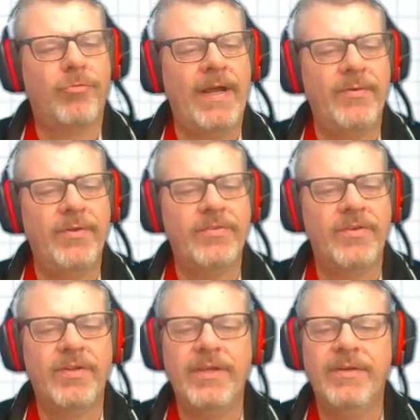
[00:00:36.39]
Round is an
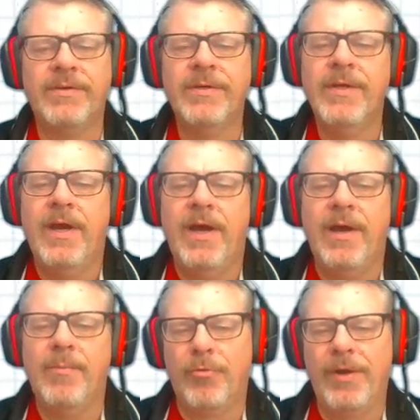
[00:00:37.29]
allele.
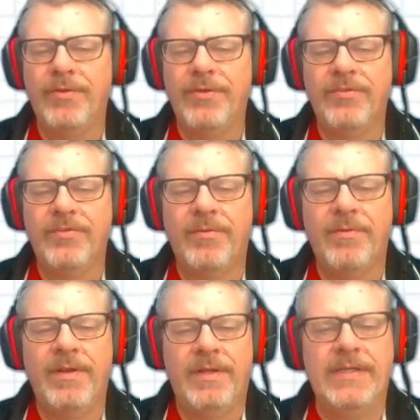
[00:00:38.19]
Wrinkled is an
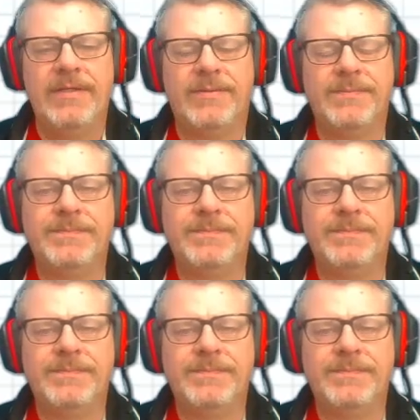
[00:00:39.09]
allele.